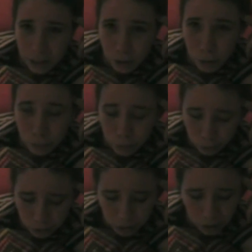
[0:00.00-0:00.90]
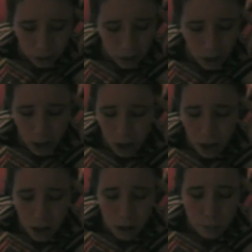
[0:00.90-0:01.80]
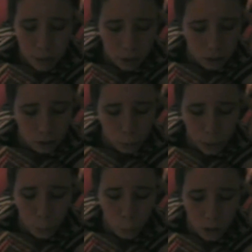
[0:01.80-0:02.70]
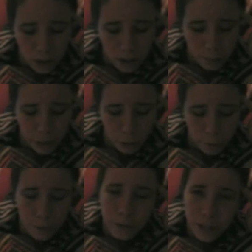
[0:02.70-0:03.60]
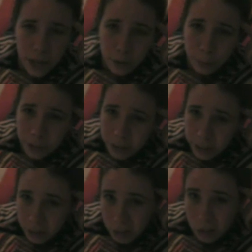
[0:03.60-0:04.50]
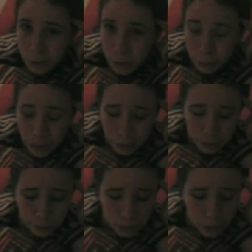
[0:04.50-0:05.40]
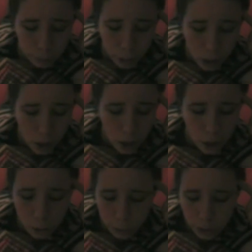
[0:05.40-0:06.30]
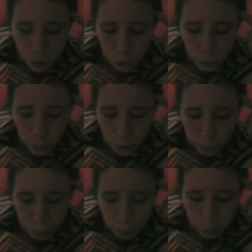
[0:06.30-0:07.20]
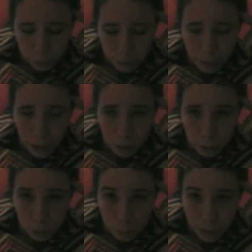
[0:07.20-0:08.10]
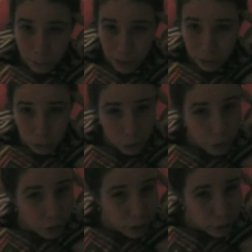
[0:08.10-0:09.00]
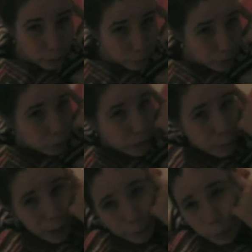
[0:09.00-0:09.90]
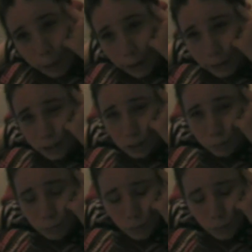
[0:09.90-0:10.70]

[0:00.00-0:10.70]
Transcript: astro dork. Um, 21, I've been through a 50 hour period on only three hours of sleep. 22, I've proven my own mathematical theorem, written a paper about it,